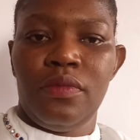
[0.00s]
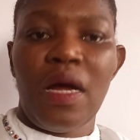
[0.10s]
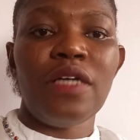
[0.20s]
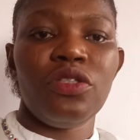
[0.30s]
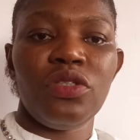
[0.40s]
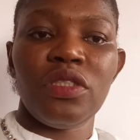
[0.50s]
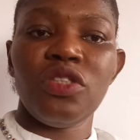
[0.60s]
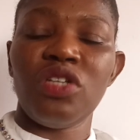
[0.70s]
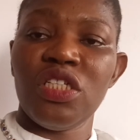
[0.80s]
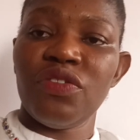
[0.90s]
How does
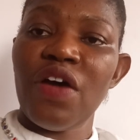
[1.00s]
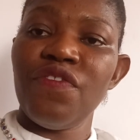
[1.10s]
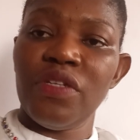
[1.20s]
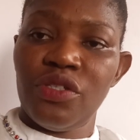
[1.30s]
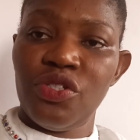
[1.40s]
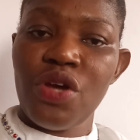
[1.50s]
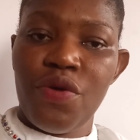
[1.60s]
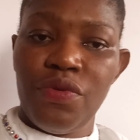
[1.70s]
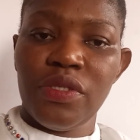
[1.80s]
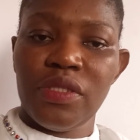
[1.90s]
it transfer
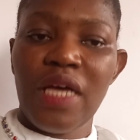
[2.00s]
financial risks?